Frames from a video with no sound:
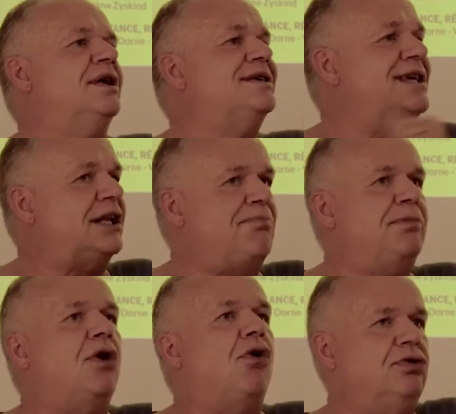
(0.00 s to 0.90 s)
and I set up
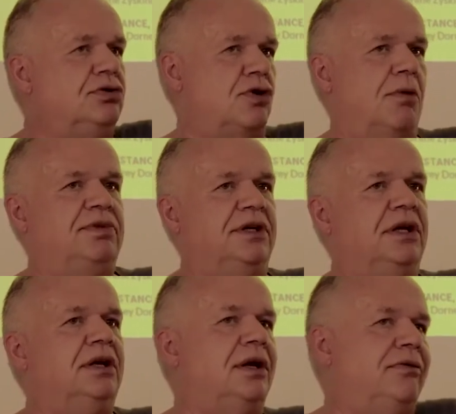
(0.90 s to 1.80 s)
my own company.
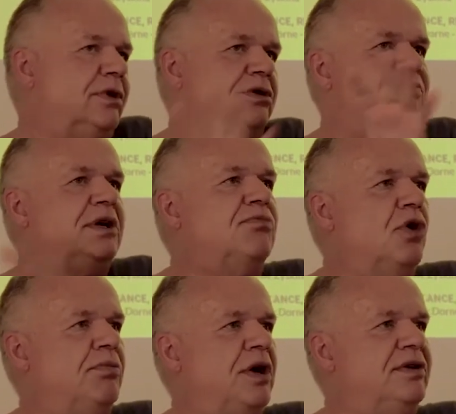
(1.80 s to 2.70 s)
And I will speak
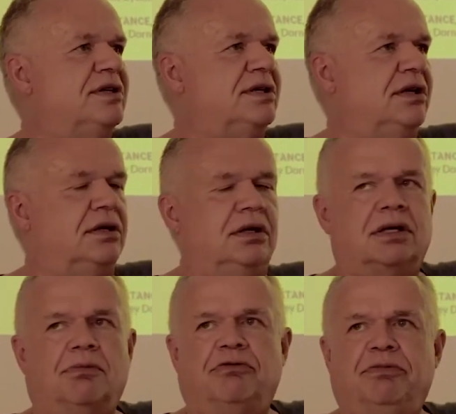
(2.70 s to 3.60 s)
more about this in a
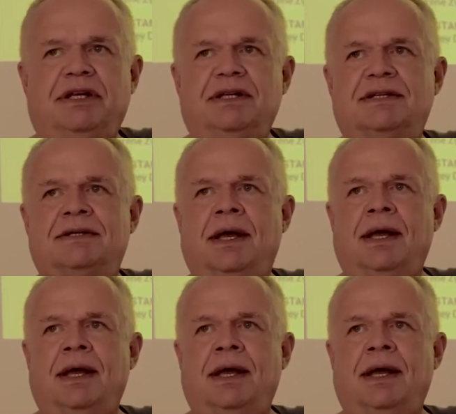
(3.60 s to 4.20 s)
couple of minutes.